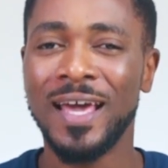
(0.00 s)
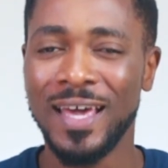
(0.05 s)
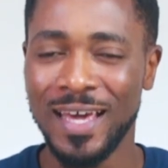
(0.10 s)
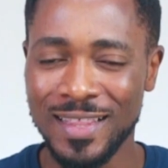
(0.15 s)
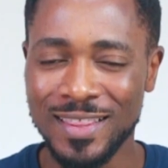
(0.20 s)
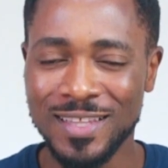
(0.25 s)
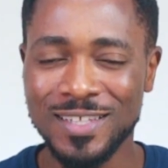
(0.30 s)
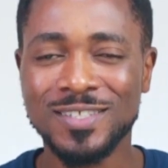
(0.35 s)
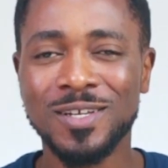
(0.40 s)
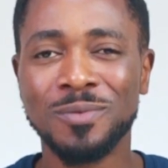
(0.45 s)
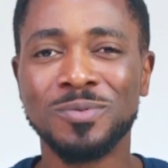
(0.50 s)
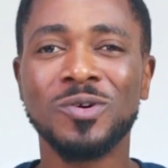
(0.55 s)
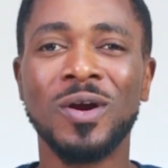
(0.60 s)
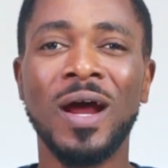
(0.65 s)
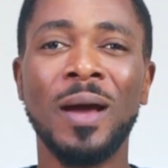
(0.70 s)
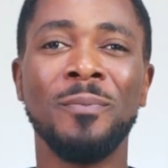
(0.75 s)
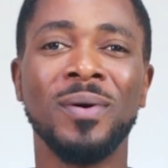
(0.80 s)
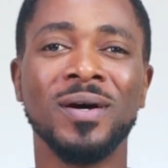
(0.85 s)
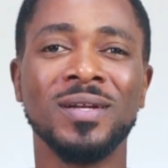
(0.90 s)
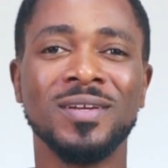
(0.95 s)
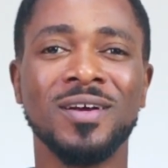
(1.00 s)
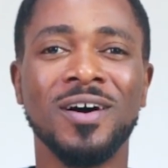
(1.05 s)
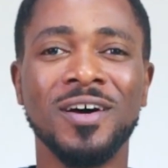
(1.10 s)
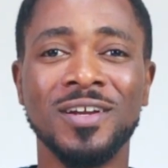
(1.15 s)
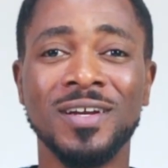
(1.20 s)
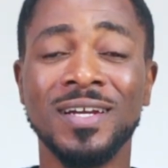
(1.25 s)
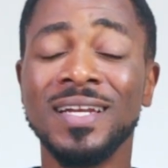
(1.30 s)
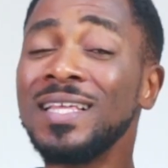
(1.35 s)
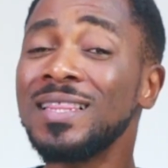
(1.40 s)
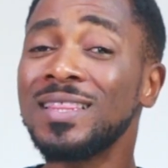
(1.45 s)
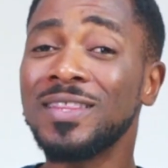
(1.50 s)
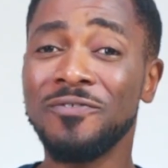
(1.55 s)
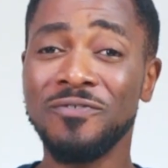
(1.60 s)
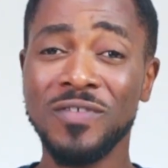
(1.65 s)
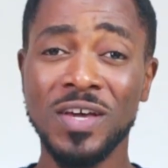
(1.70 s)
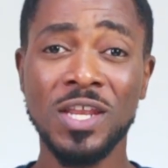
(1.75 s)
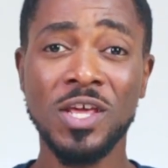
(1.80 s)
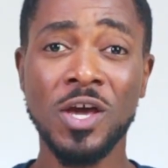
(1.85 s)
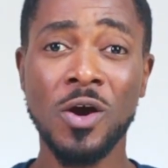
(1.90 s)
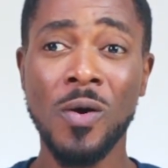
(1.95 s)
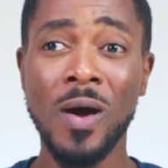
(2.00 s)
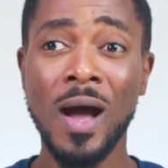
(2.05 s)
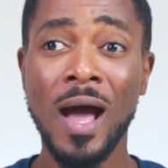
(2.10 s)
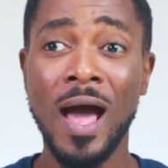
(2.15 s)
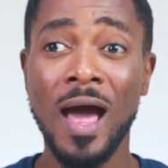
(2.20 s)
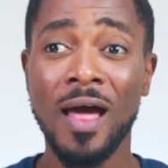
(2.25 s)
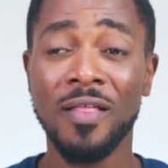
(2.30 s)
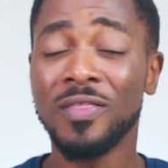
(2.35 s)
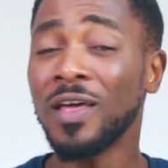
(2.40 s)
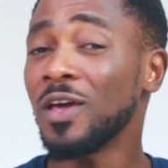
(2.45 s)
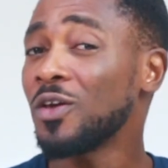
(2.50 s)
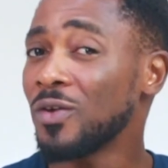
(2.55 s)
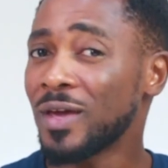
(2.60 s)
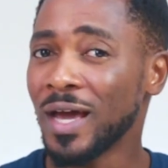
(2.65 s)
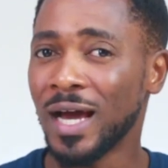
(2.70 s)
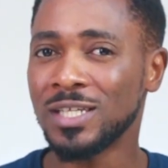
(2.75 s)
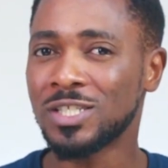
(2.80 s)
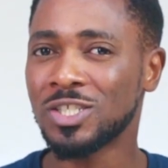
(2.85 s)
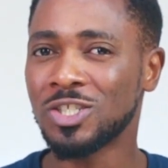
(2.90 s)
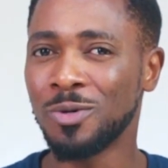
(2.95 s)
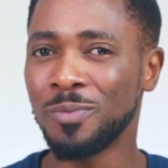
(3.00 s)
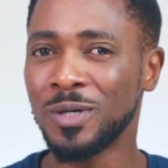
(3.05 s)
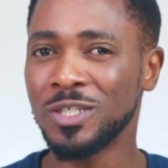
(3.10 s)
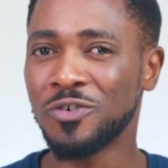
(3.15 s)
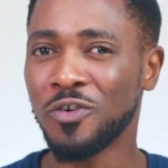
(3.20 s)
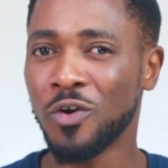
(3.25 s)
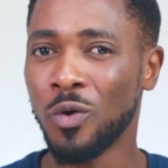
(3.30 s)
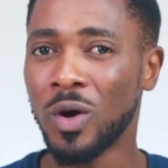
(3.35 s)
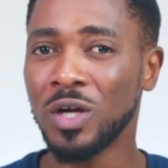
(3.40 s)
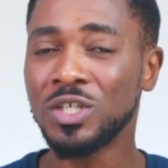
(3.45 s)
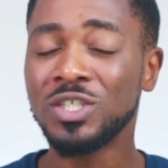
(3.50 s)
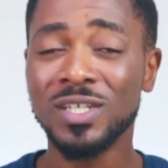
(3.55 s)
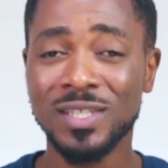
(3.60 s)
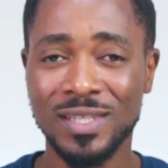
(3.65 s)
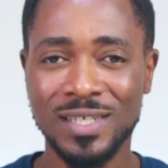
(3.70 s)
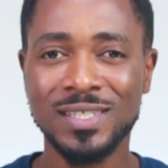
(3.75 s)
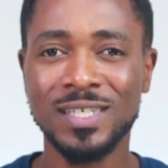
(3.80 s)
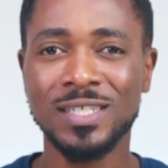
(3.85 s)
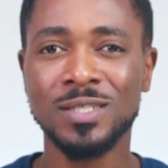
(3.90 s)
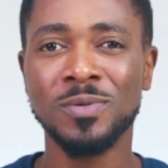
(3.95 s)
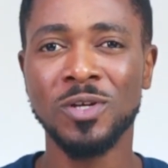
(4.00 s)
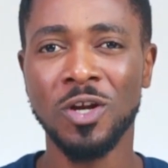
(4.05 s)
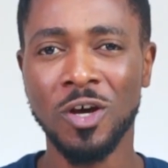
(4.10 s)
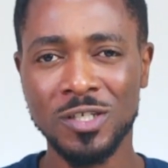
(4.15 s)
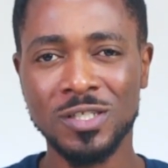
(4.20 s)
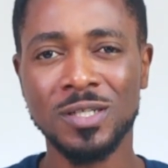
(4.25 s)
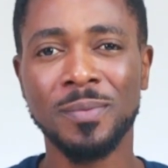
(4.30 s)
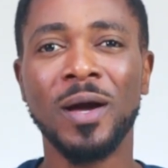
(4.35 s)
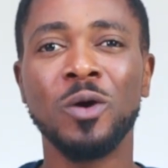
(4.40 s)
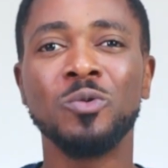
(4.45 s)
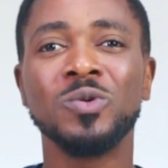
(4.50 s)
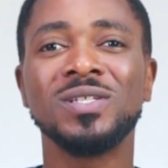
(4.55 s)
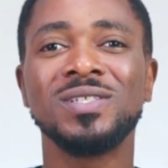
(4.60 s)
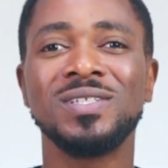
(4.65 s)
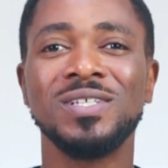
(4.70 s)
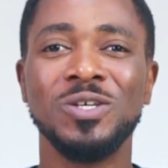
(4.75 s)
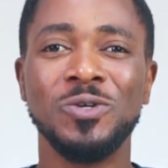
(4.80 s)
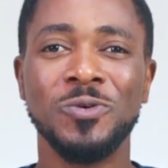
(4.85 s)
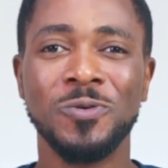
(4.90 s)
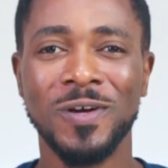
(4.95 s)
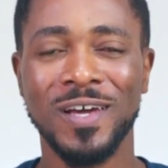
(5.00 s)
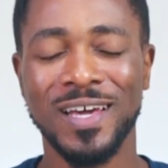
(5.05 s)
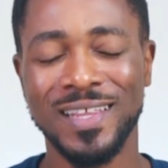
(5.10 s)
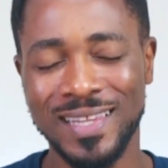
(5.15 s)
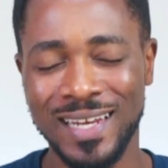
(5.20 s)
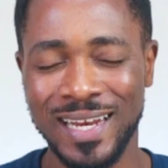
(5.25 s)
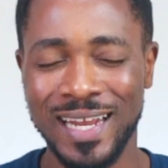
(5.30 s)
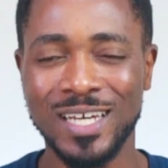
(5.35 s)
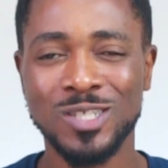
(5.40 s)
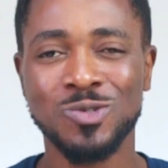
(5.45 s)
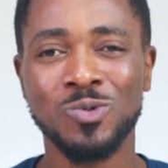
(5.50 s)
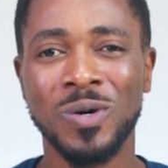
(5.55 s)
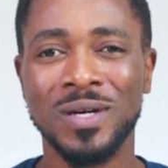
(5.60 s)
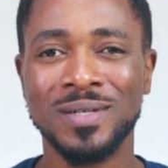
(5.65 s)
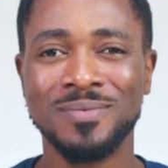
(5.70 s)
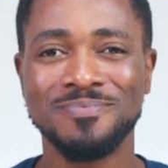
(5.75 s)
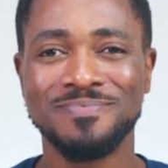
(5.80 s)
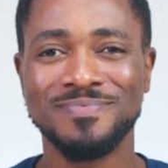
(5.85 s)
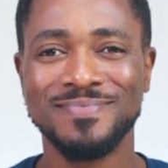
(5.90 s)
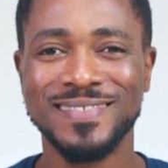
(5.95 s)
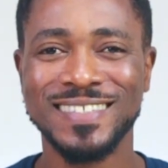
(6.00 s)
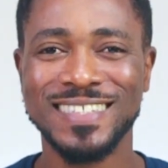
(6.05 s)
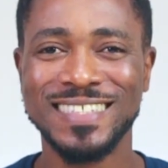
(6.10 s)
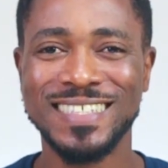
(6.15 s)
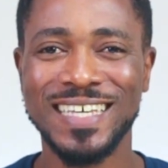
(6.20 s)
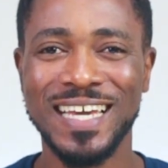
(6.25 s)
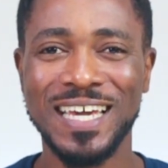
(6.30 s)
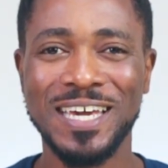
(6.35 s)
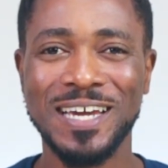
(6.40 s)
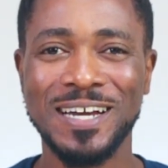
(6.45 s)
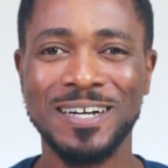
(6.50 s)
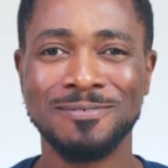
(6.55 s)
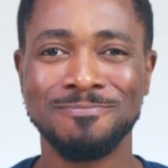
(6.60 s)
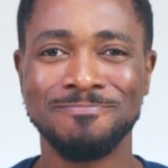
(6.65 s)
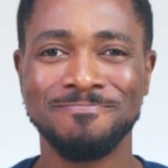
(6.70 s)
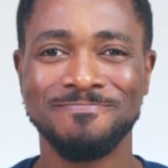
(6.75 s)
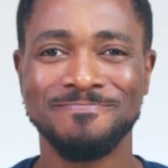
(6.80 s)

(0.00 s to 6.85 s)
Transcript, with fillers: Hit the subscribe button underneath the video. Thank you guys so much for watching. This has been awesome. I will see you in the next one. Take care.